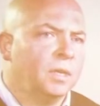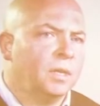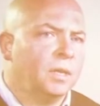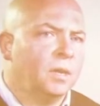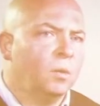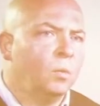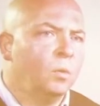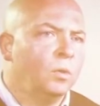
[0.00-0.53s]
like
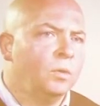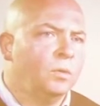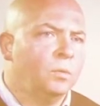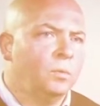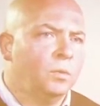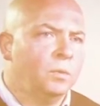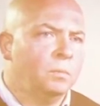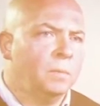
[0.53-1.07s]
a
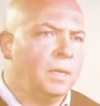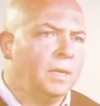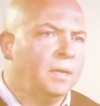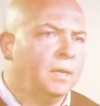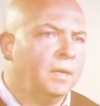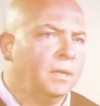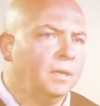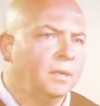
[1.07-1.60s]
one-to-one -one
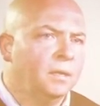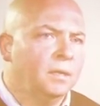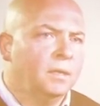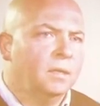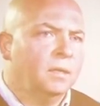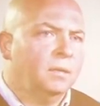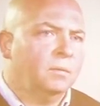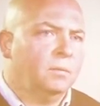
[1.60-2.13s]
meeting
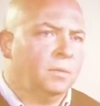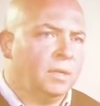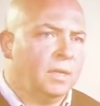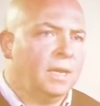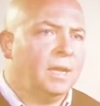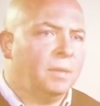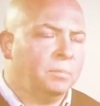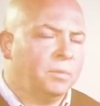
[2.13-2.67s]
with
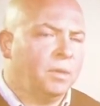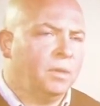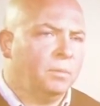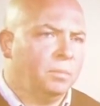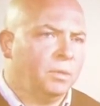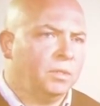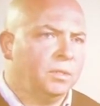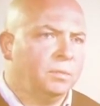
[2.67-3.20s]
a
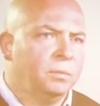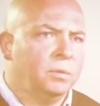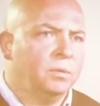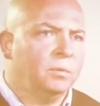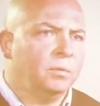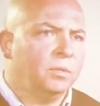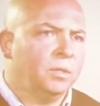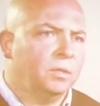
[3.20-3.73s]
laptop, I
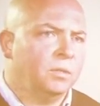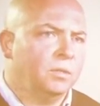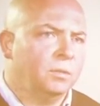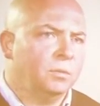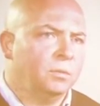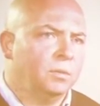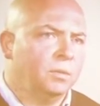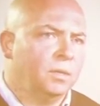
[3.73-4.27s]
suppose.
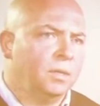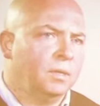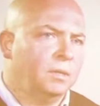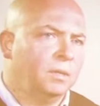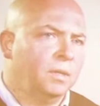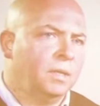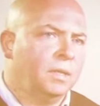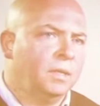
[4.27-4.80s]
So
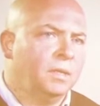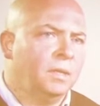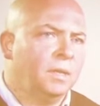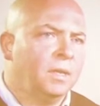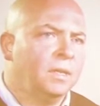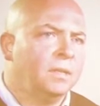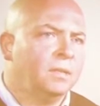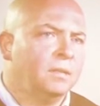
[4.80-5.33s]
they
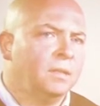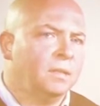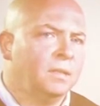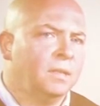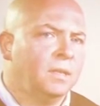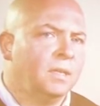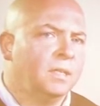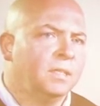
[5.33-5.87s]
liked the
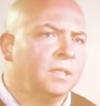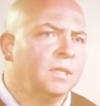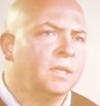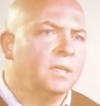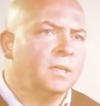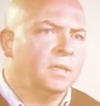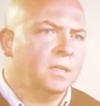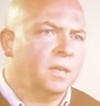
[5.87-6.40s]
nice
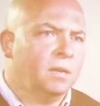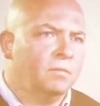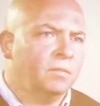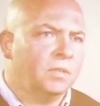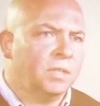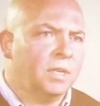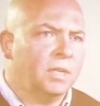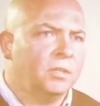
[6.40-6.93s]

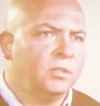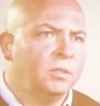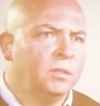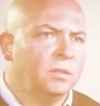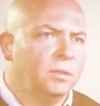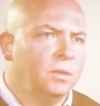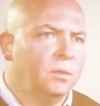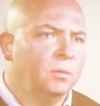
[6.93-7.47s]

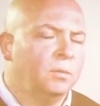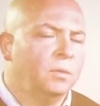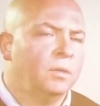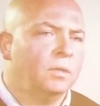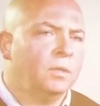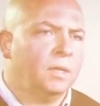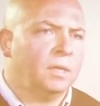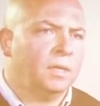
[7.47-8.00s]
conversational tone
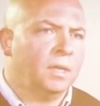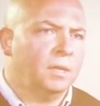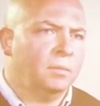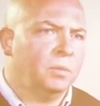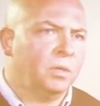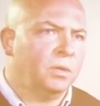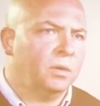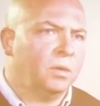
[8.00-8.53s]
that
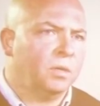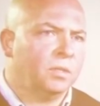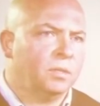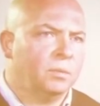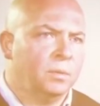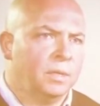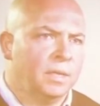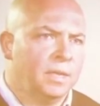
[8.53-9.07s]
came across
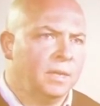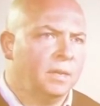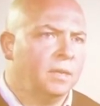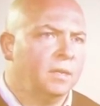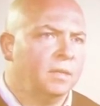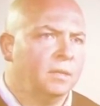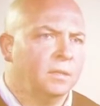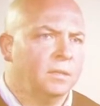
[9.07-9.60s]
quite
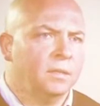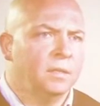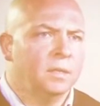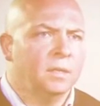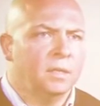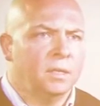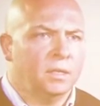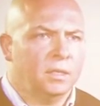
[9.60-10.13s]
clearly in the,
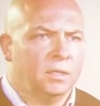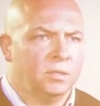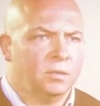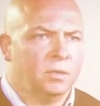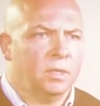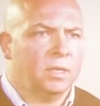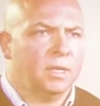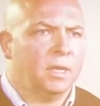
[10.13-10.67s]
in the
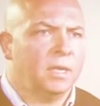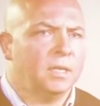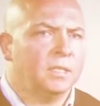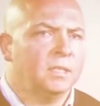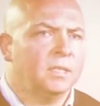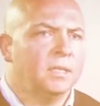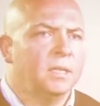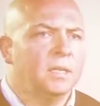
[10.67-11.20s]

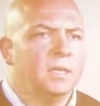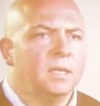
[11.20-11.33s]
screencast.